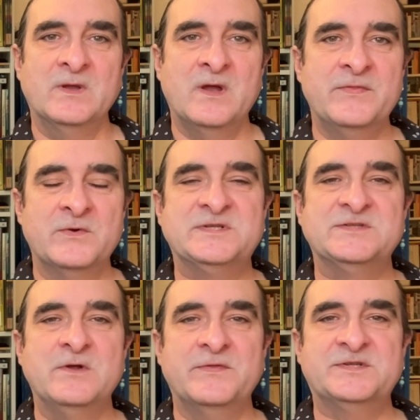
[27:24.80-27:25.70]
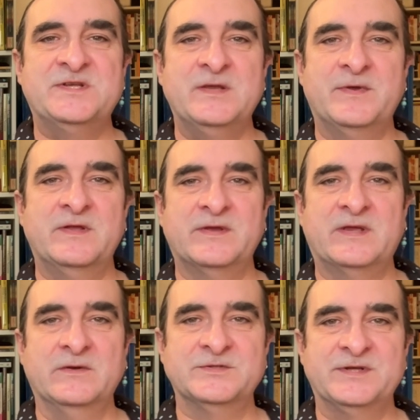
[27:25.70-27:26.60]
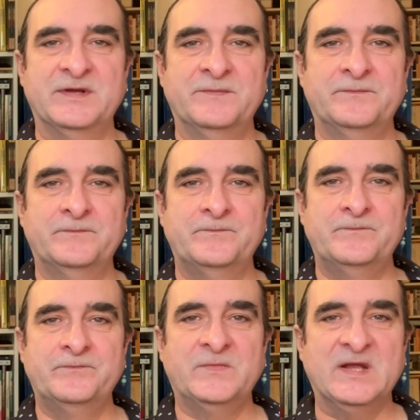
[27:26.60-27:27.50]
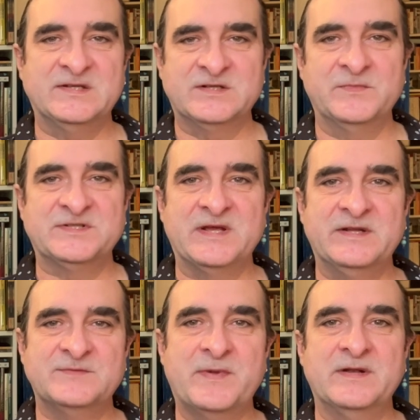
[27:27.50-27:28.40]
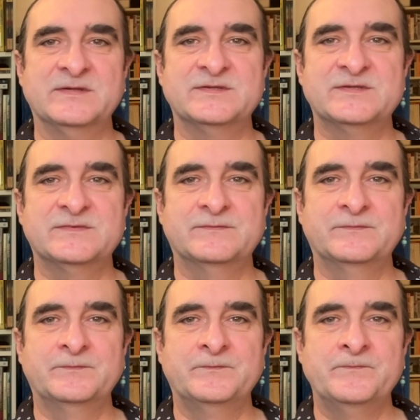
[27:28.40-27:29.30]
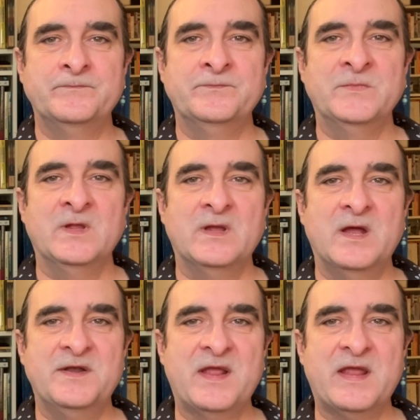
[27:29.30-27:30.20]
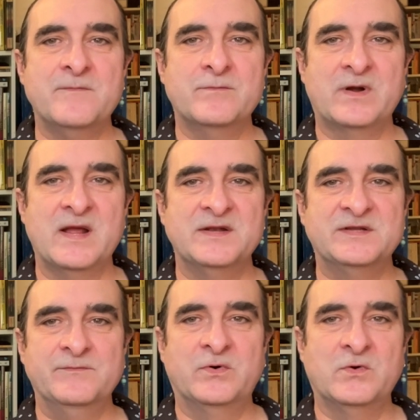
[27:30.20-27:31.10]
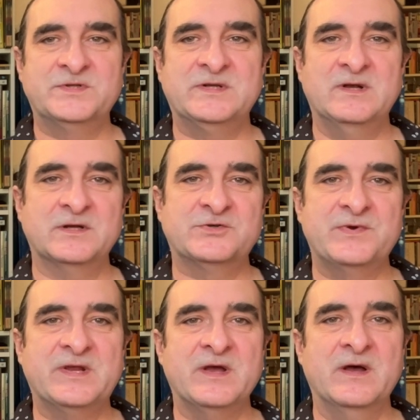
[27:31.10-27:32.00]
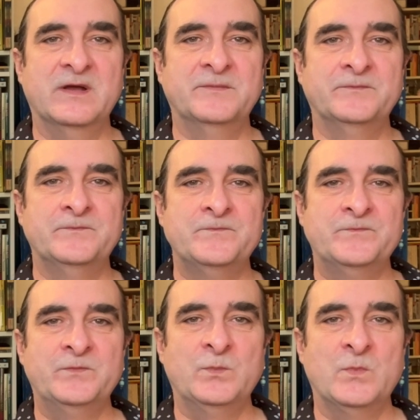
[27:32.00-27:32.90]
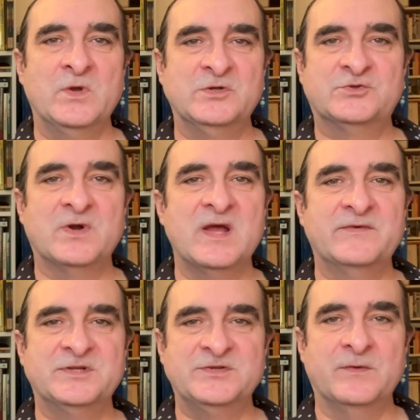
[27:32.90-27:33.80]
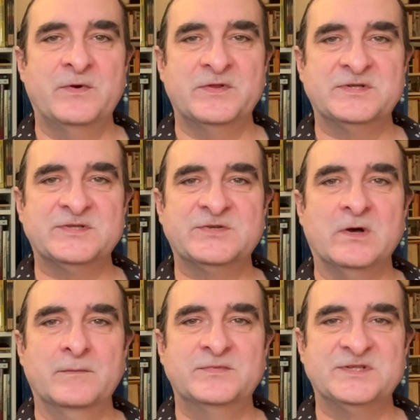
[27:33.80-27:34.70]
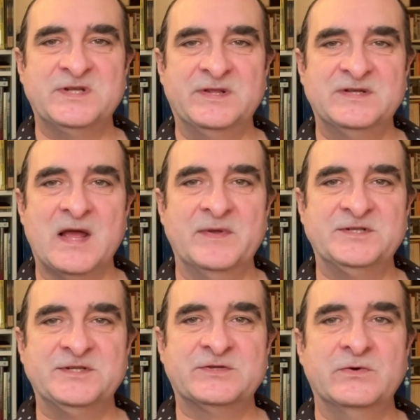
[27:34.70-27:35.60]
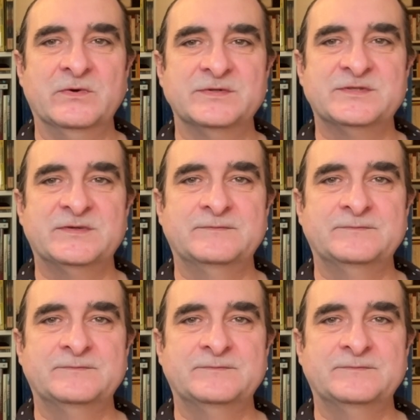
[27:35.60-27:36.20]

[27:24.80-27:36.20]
And though it is not the TB that kills her, it is a Mercedes Benz, a name brand imported luxury car whose driver does not bother to stop to see the damage he's caused.